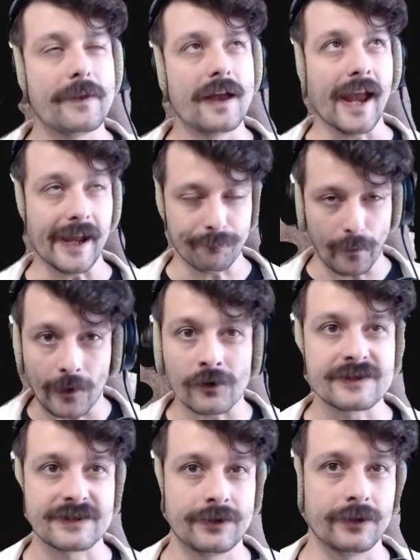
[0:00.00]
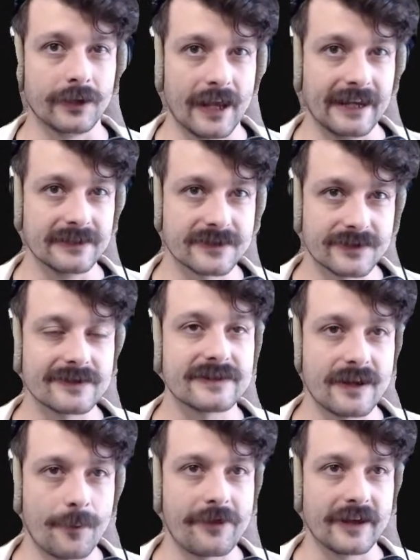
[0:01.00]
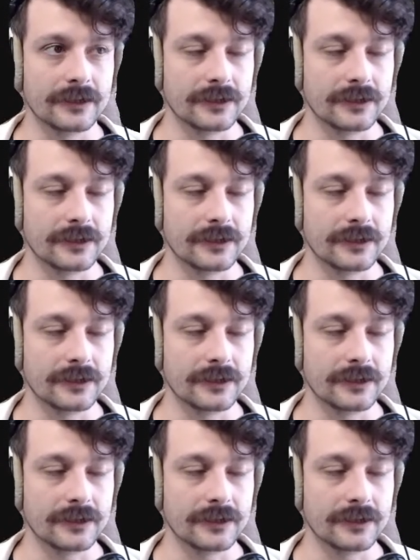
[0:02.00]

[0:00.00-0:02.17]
a personal lens to something